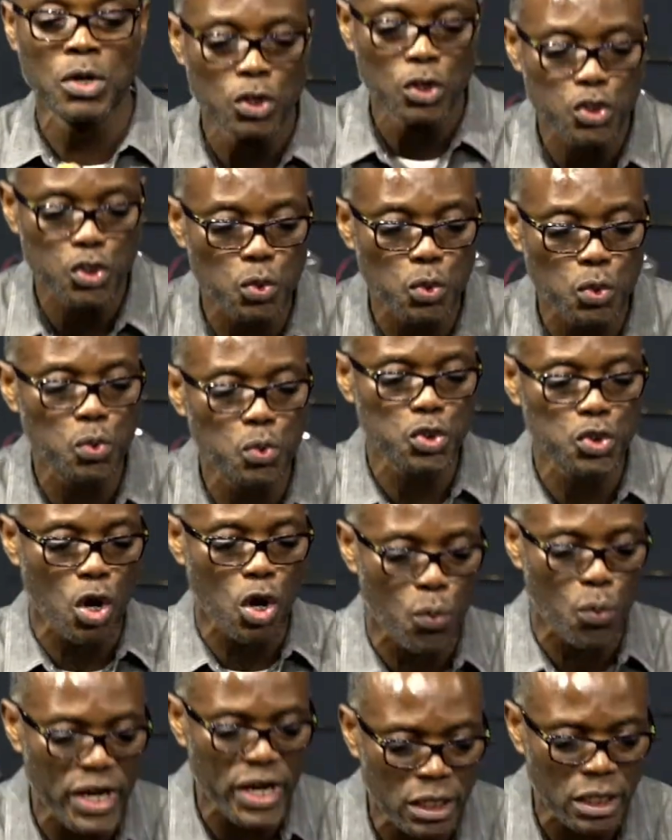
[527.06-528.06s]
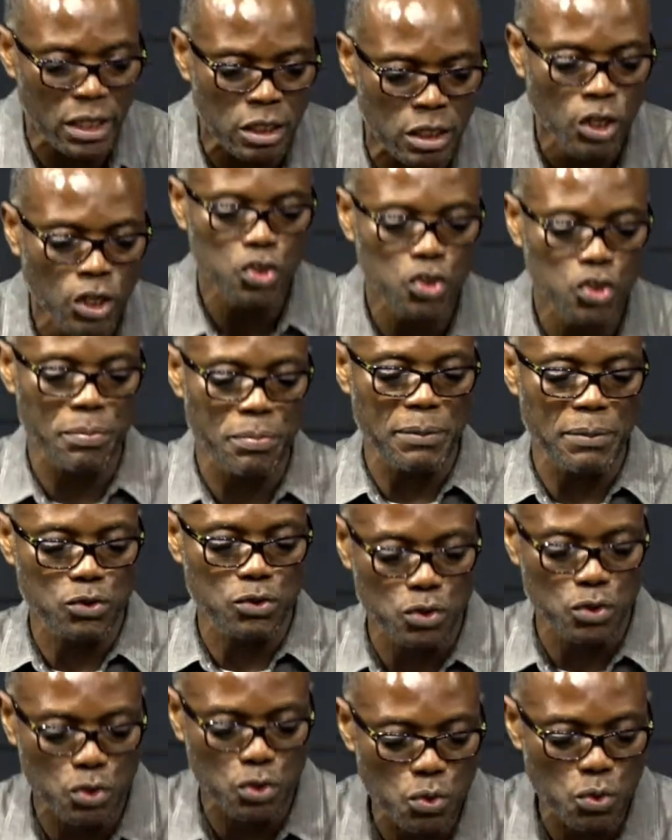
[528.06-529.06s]
do your will, to be able to
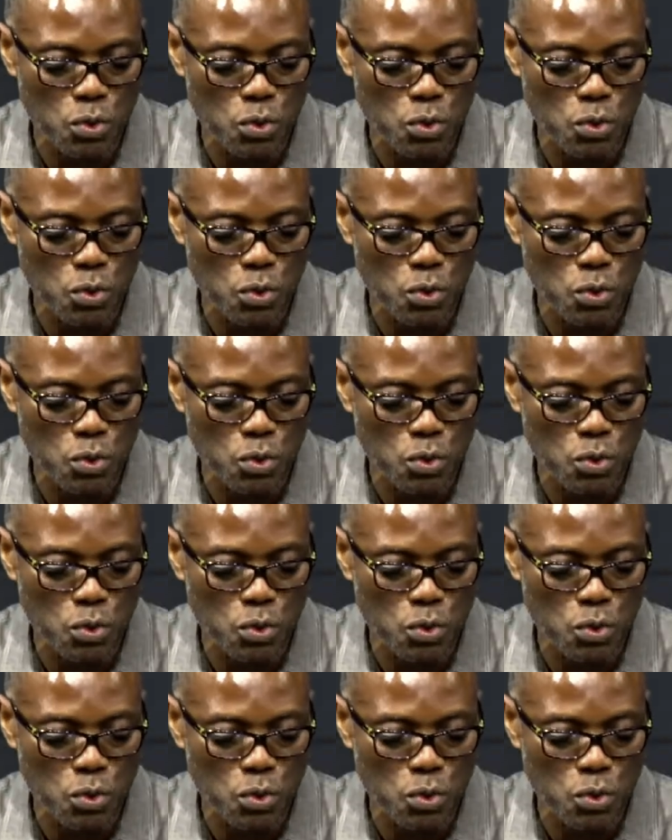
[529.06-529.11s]
do